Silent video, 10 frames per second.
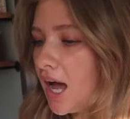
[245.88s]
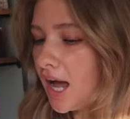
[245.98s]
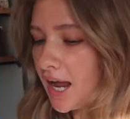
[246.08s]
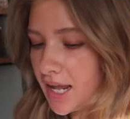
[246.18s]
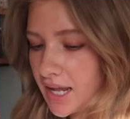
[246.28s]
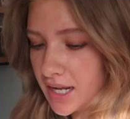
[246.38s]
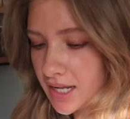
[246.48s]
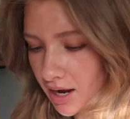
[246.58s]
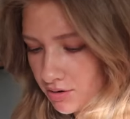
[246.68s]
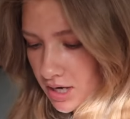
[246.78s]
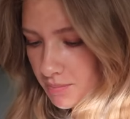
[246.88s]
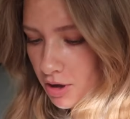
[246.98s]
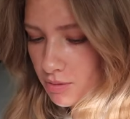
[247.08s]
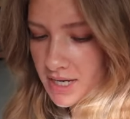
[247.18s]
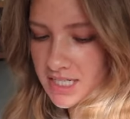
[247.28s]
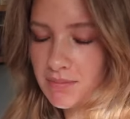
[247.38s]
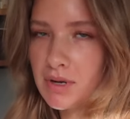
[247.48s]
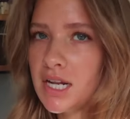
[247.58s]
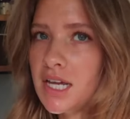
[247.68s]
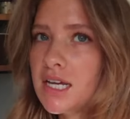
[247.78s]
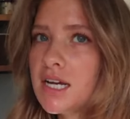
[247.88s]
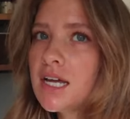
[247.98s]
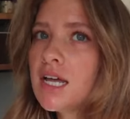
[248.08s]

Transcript: I counted up all my tip money